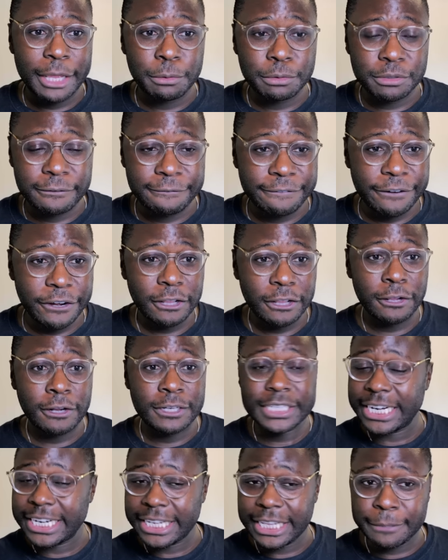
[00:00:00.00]
It was a fair
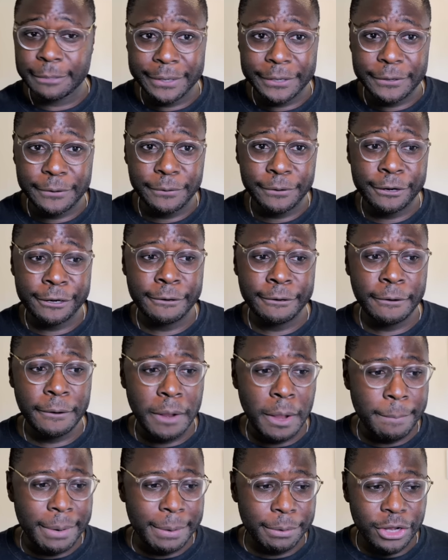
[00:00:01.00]
launch, kind of like Bitcoin,
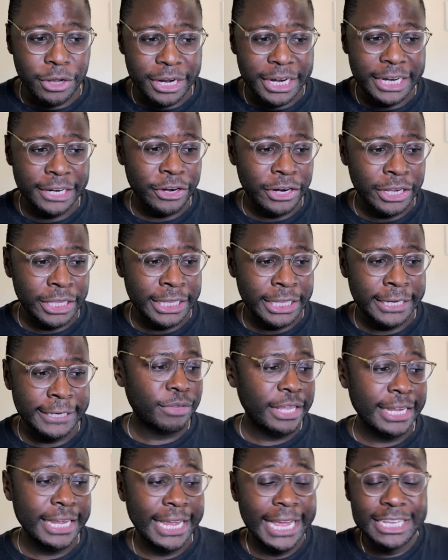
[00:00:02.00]
People got in
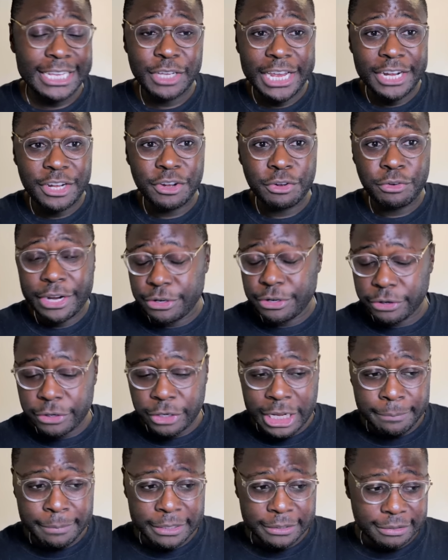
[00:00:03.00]
early and has had great
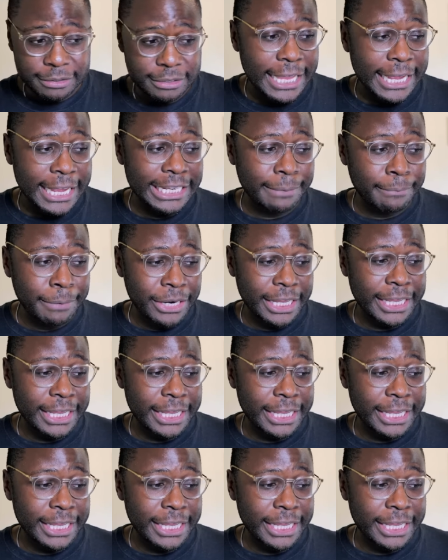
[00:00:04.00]
tokenomics and they made a